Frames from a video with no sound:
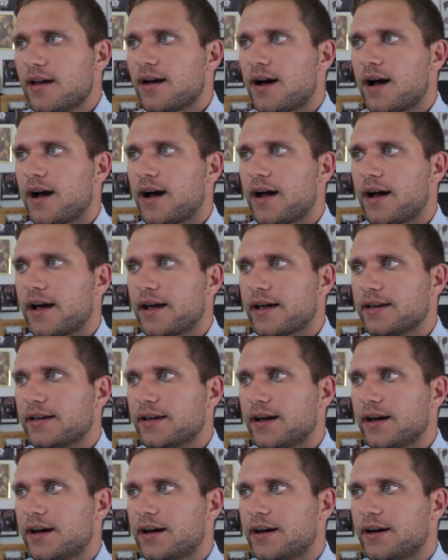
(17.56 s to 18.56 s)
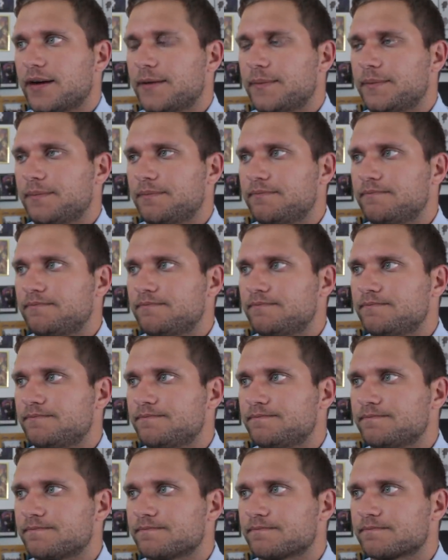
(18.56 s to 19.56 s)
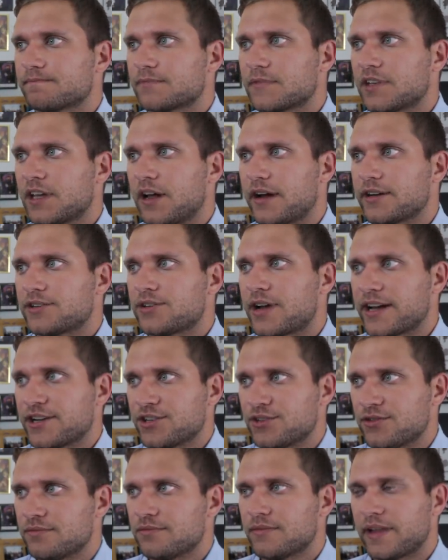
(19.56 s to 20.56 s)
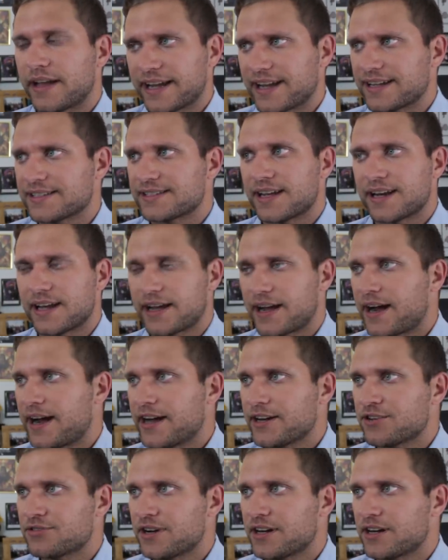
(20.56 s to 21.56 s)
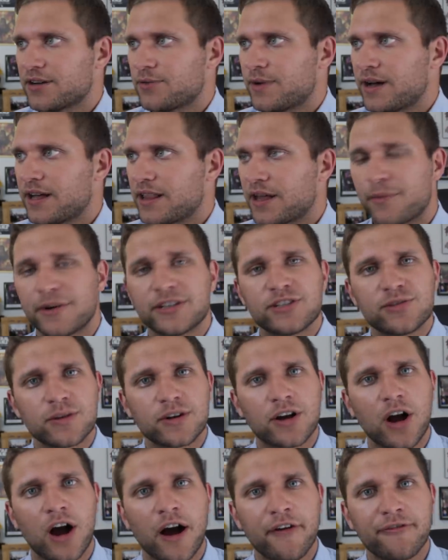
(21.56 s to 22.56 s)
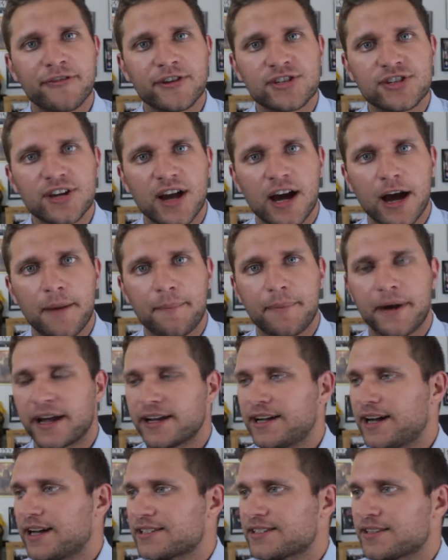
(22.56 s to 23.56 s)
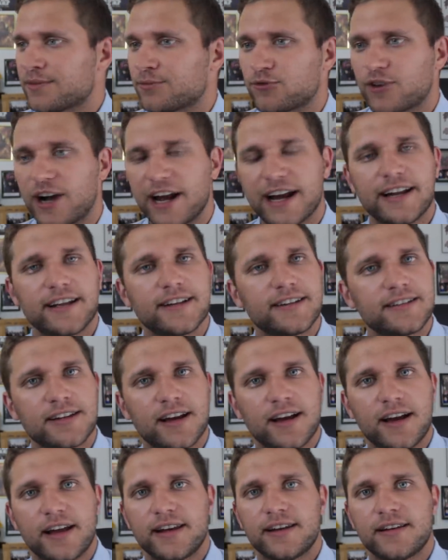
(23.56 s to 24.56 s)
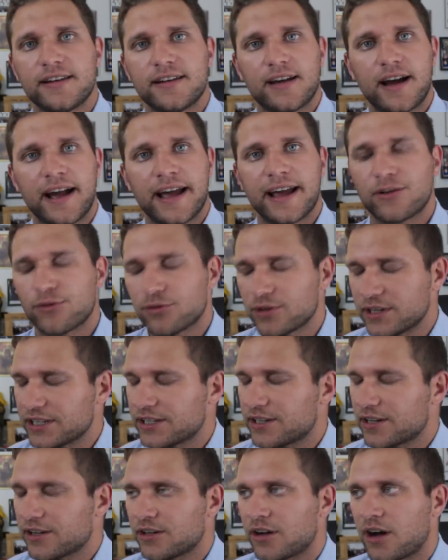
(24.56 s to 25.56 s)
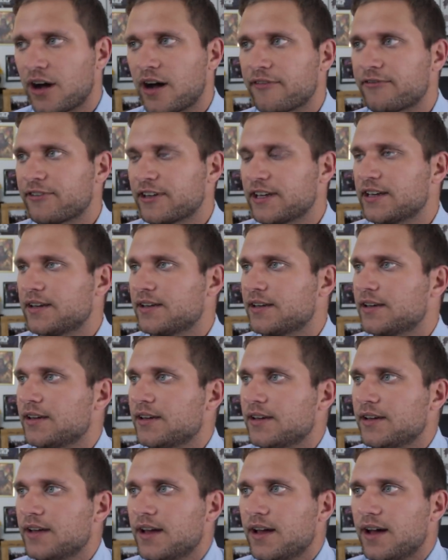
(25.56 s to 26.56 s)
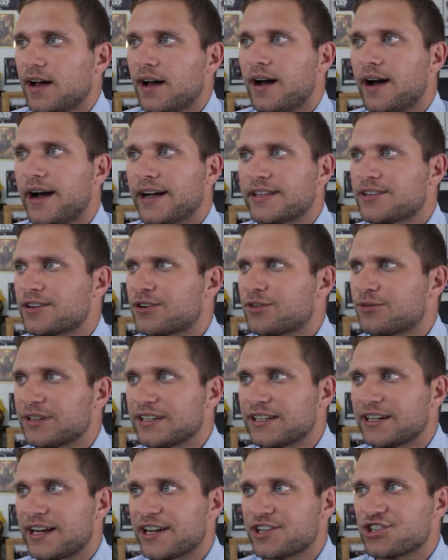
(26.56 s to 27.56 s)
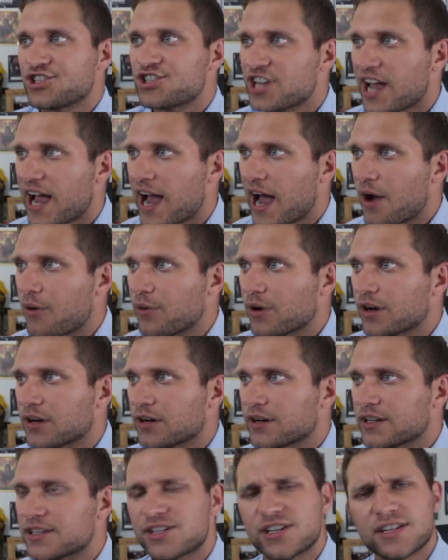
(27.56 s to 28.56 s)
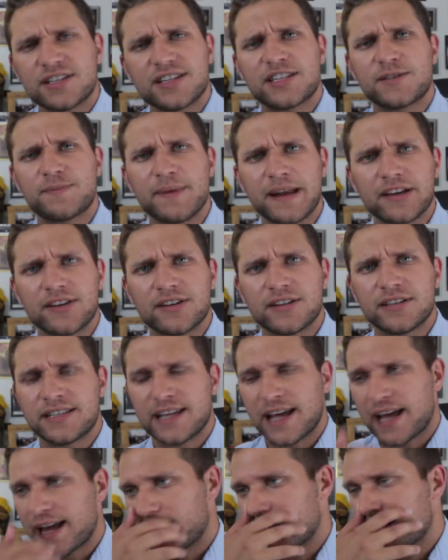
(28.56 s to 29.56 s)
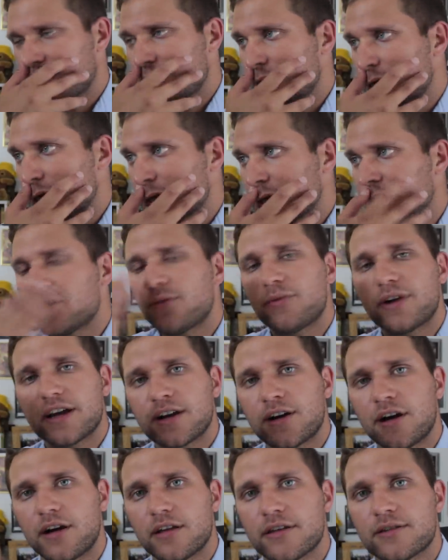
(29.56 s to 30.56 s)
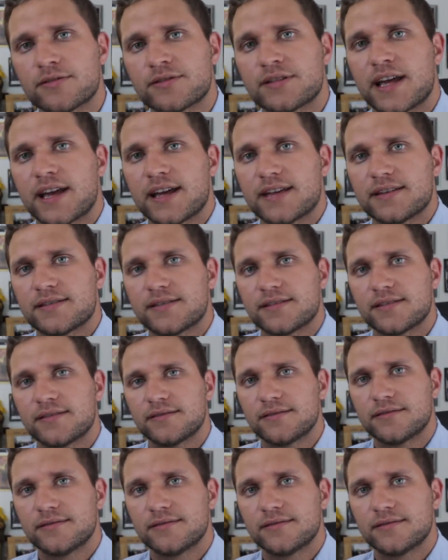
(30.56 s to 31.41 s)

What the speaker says: I hydrated well. I went to a coffee shop. I got some writing done. I had a really good coffee. I took a really nice shower. It's been a good day. And you know what I call those days?